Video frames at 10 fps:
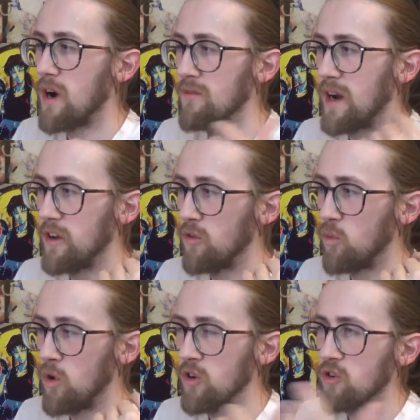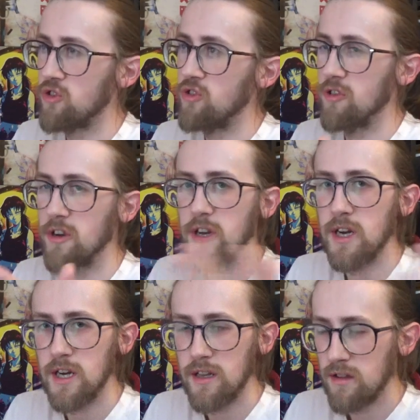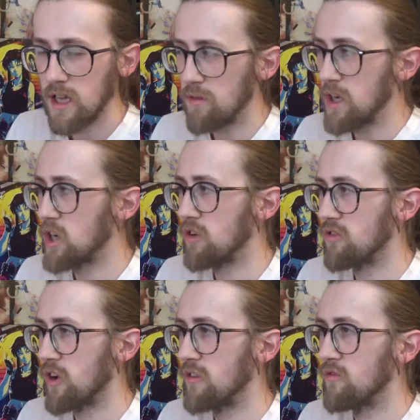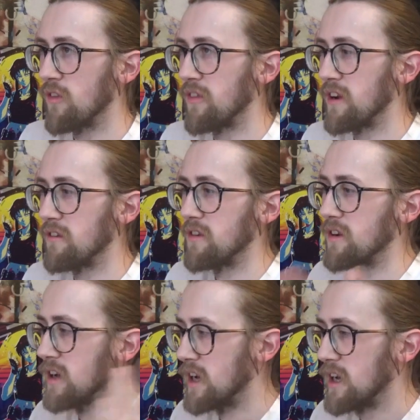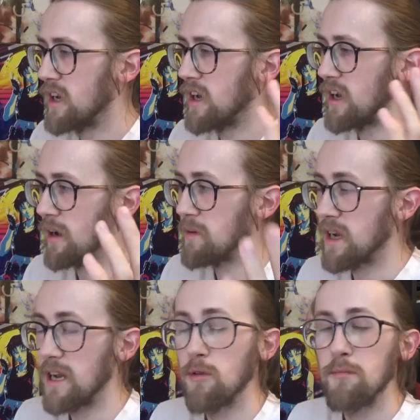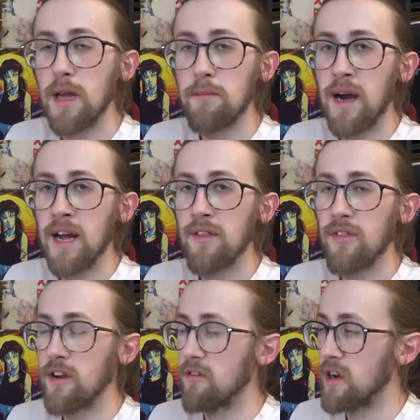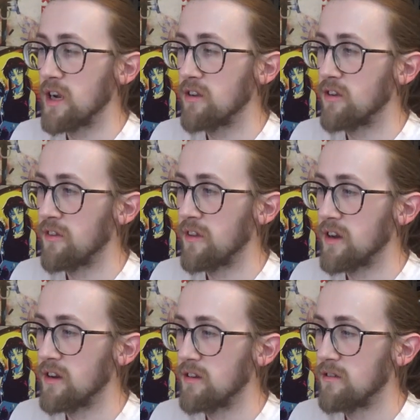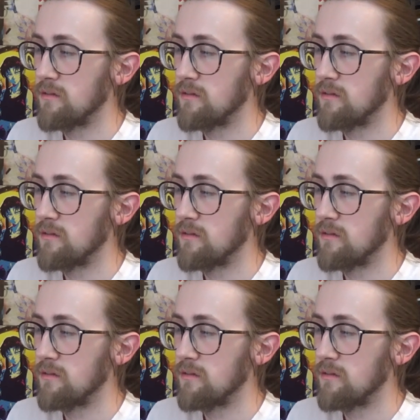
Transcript: I've added 100 TV shows over on there, and uh, I mean, even Big Bang Theory is on there.